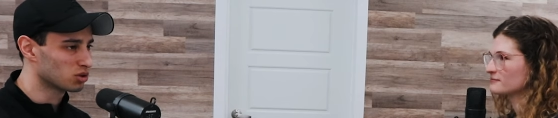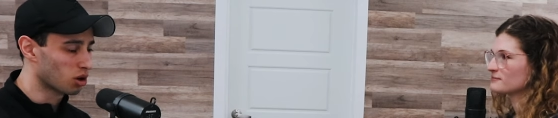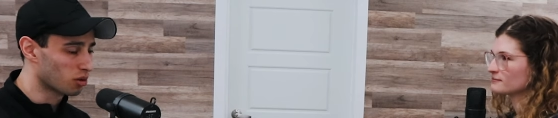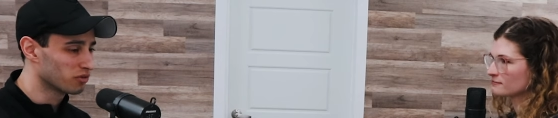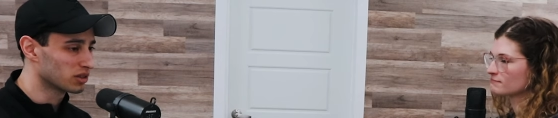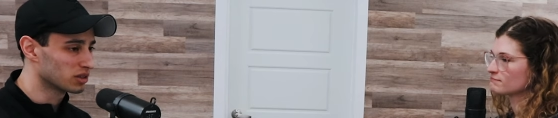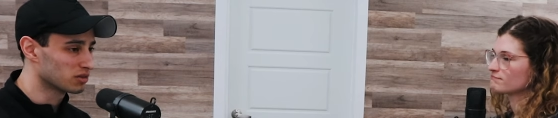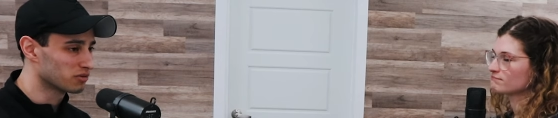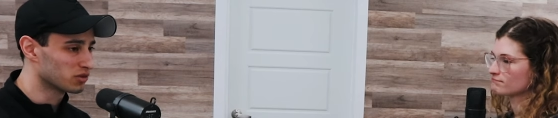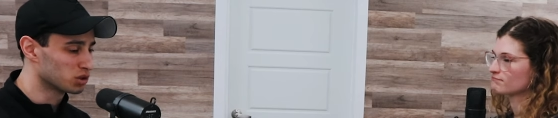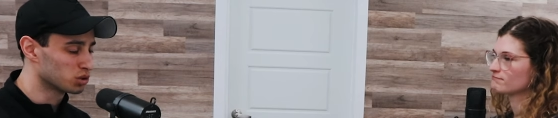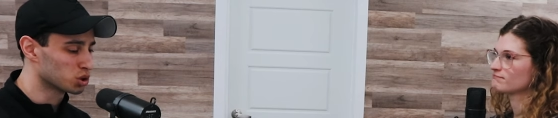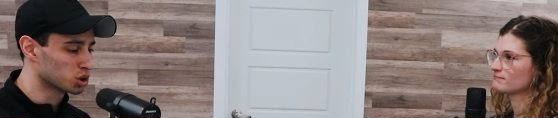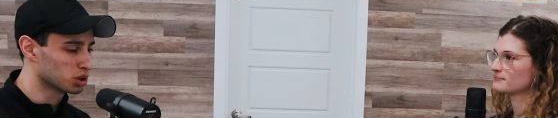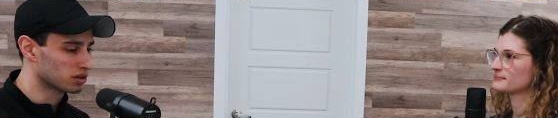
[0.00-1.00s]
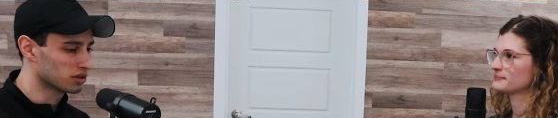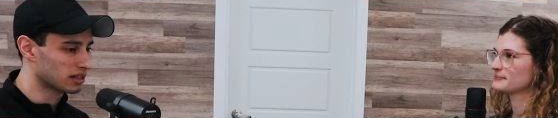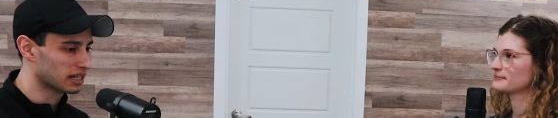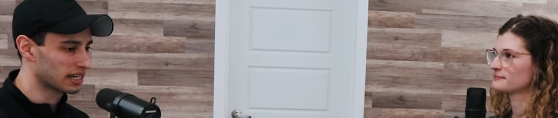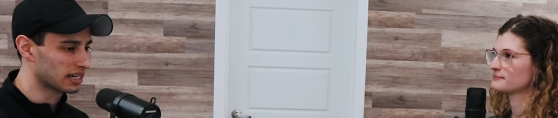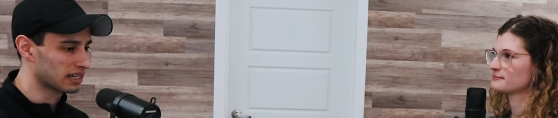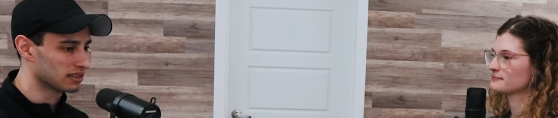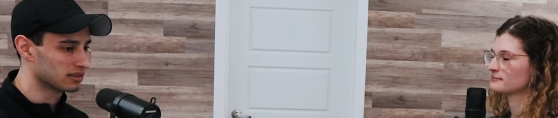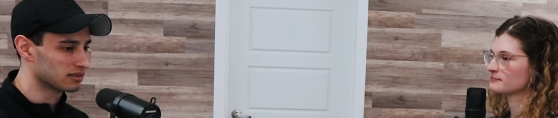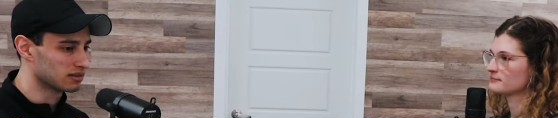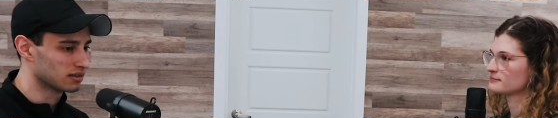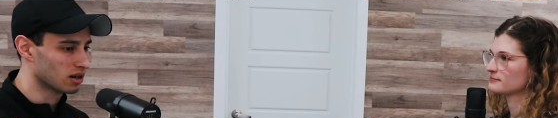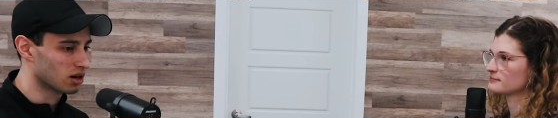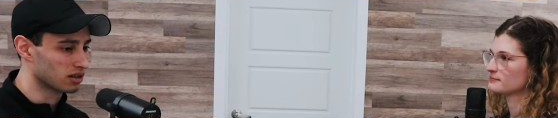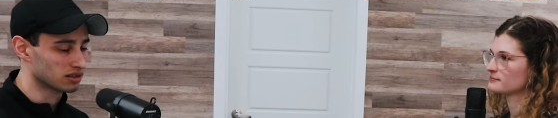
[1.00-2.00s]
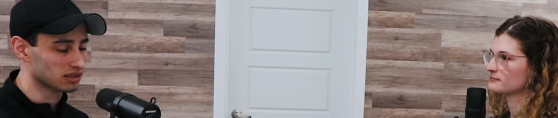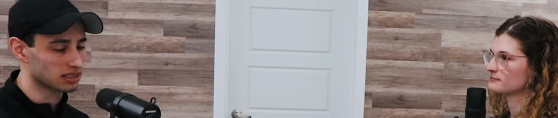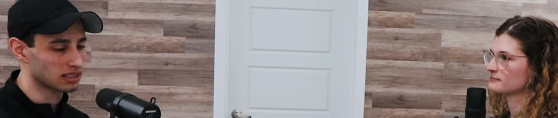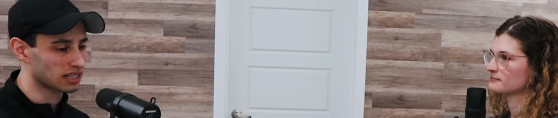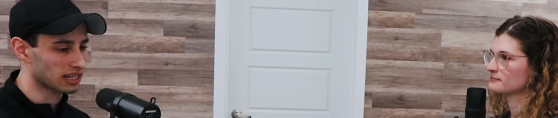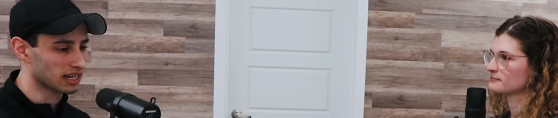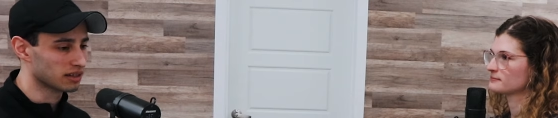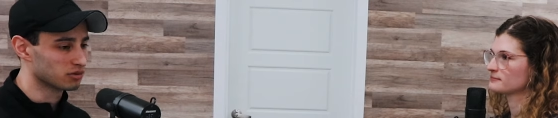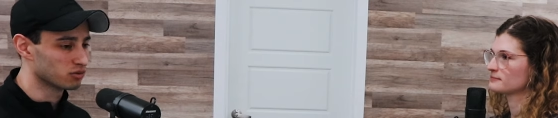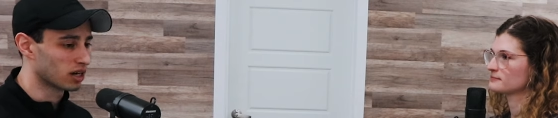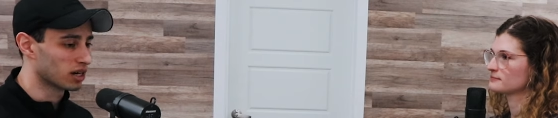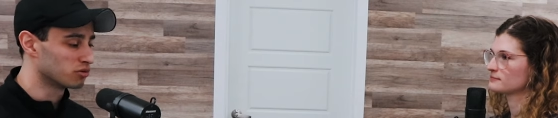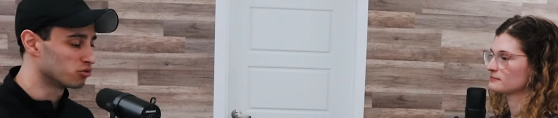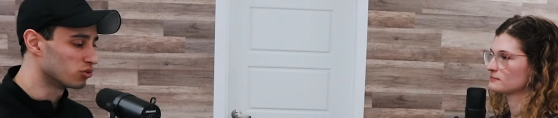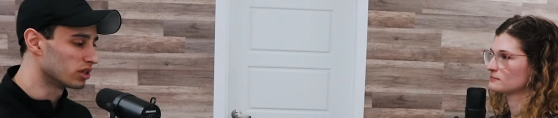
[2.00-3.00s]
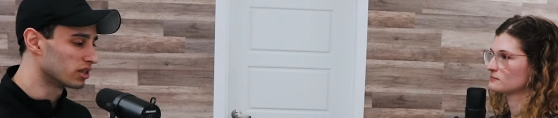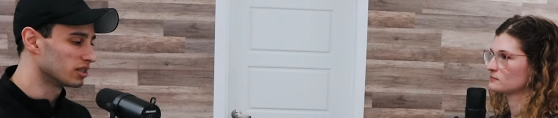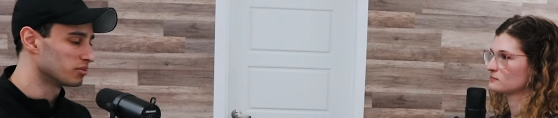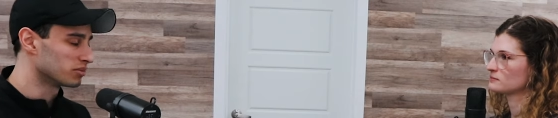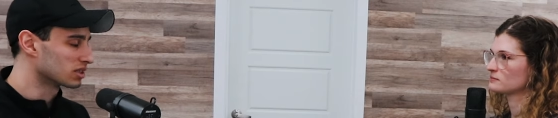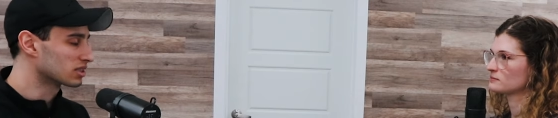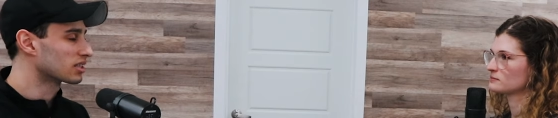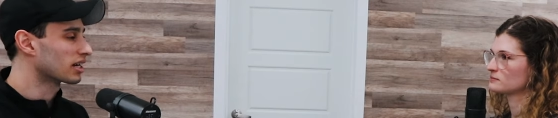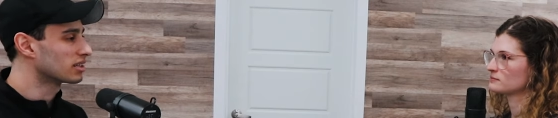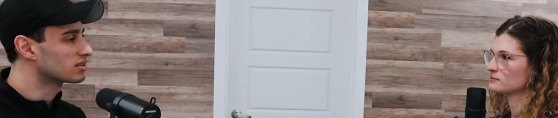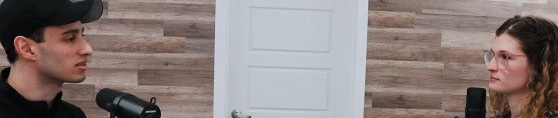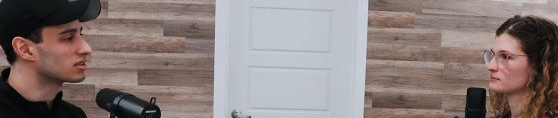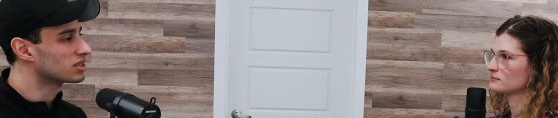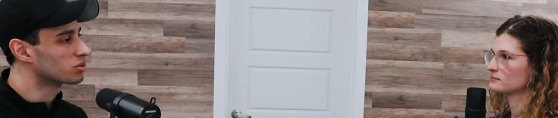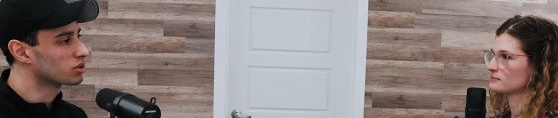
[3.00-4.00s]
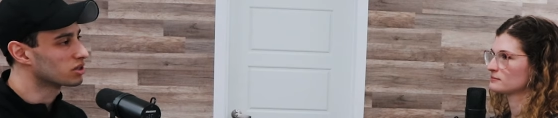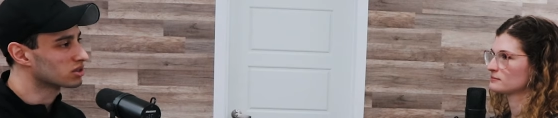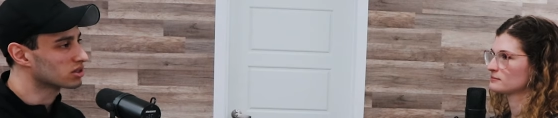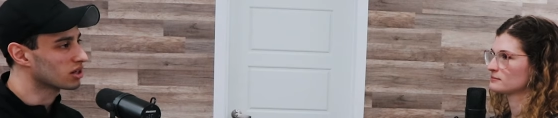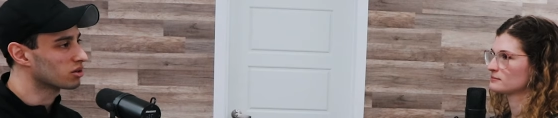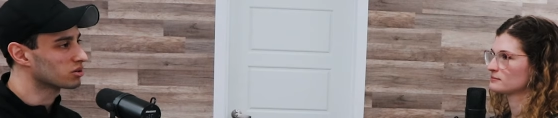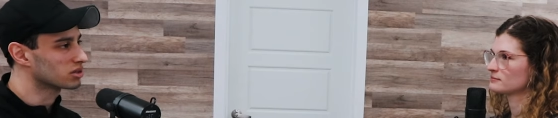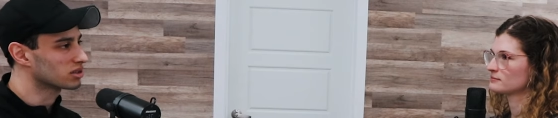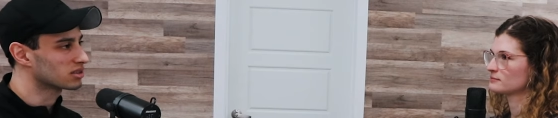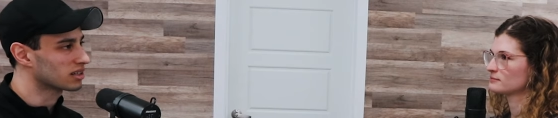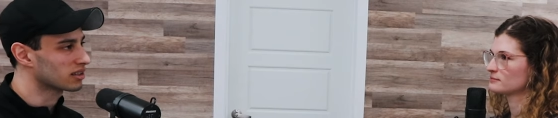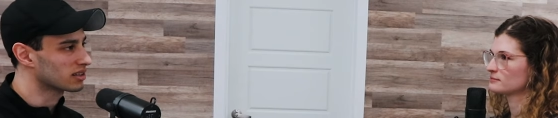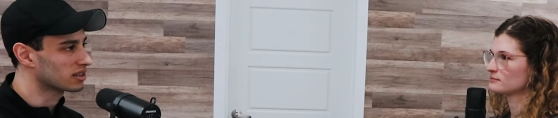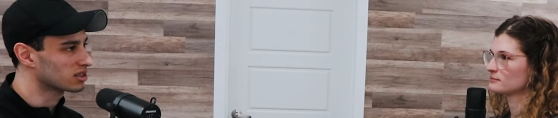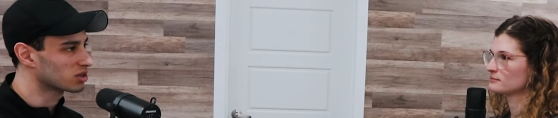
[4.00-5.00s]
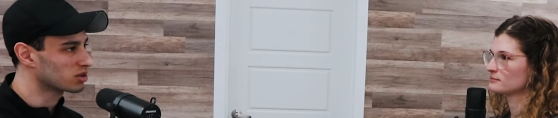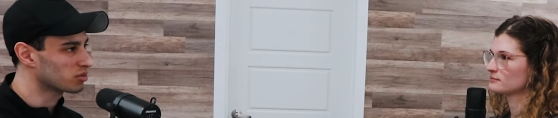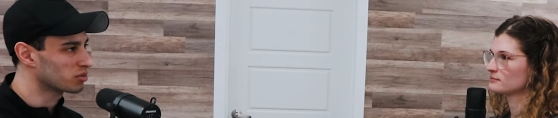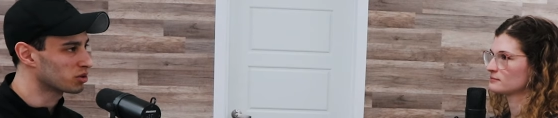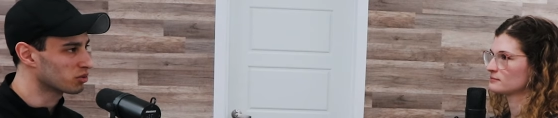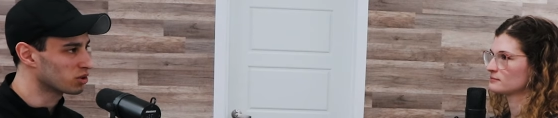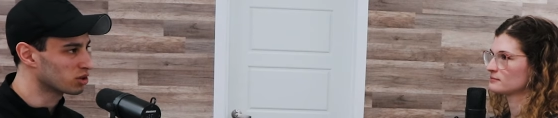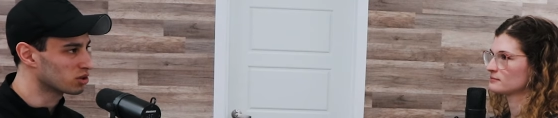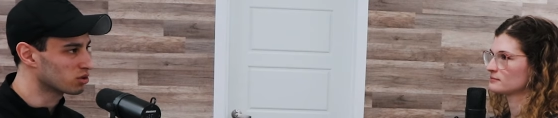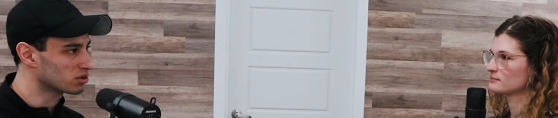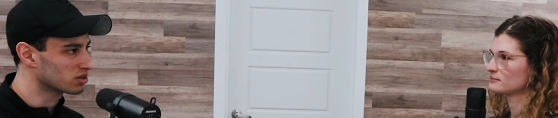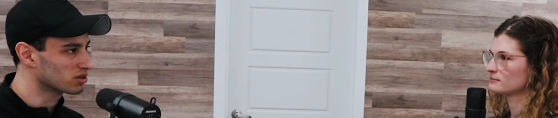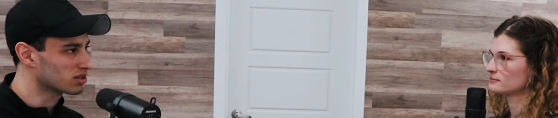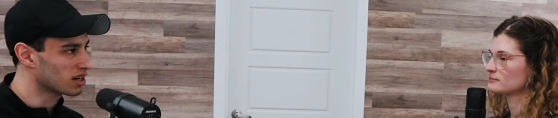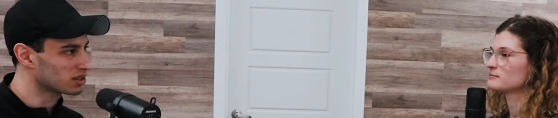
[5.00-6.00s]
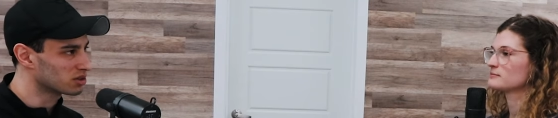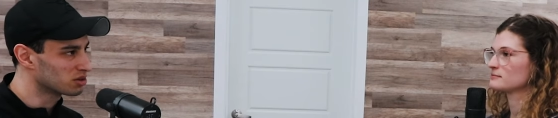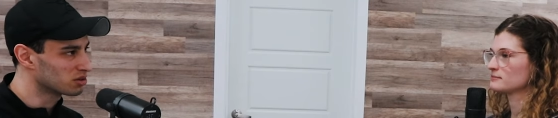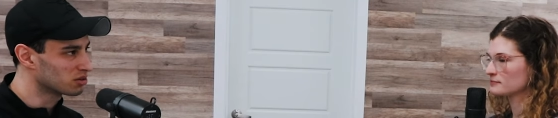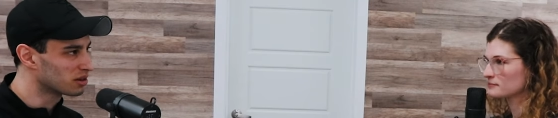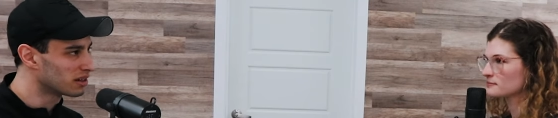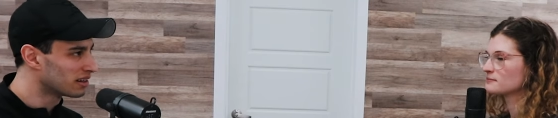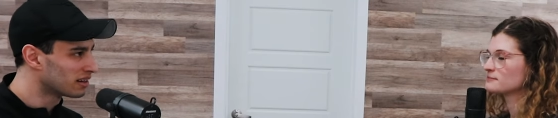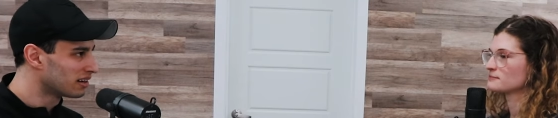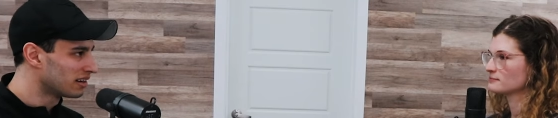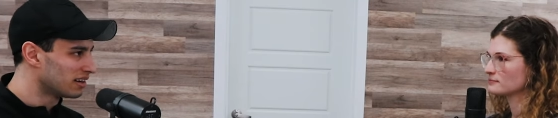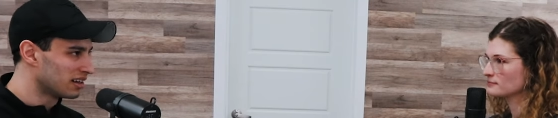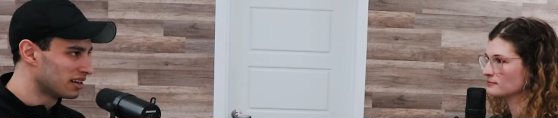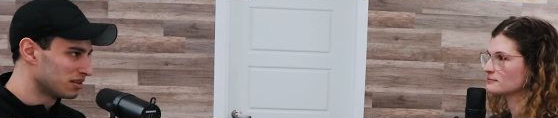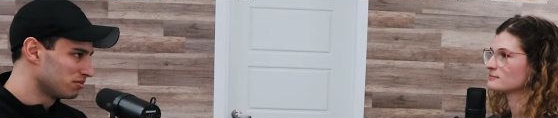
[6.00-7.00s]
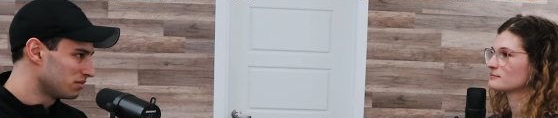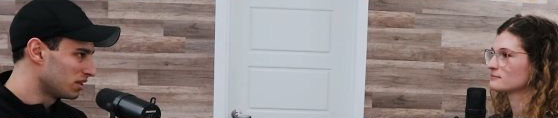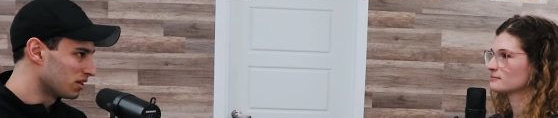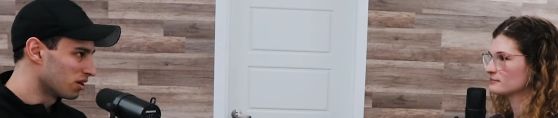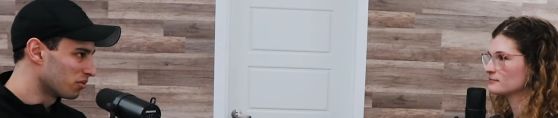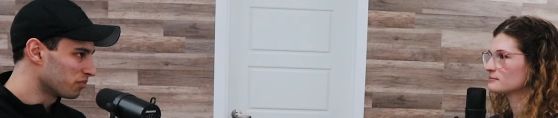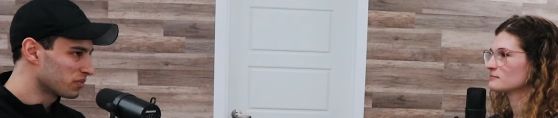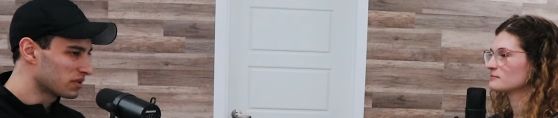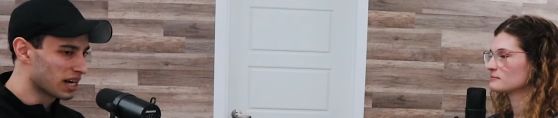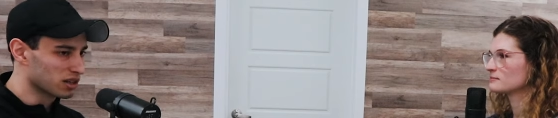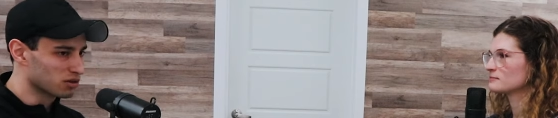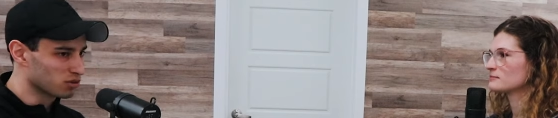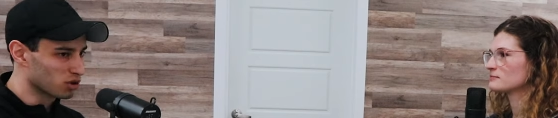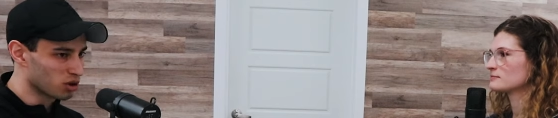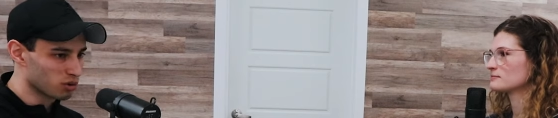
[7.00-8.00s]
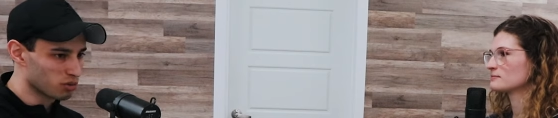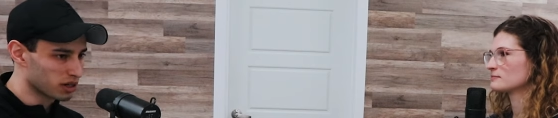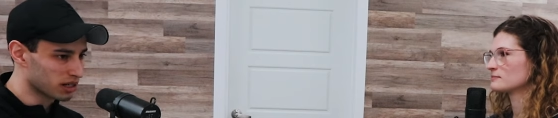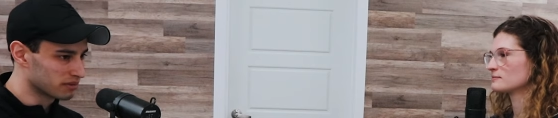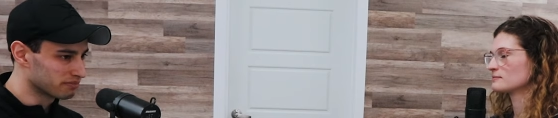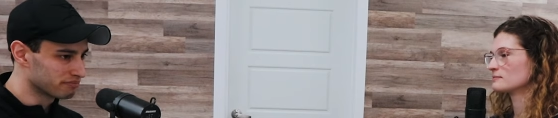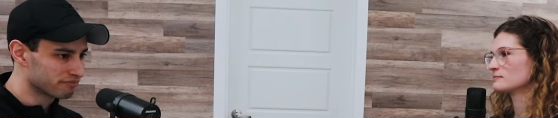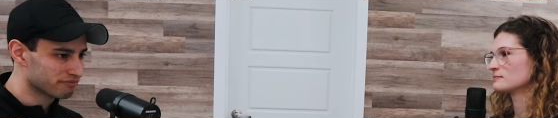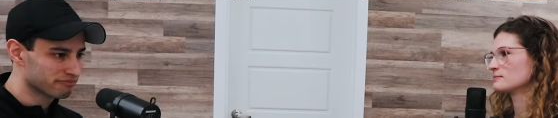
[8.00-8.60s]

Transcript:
Speaker 1: hopefully in the future and honestly like i, I really am excited to see where this goes because i think it's going to be really cool to talk to you you know down the road when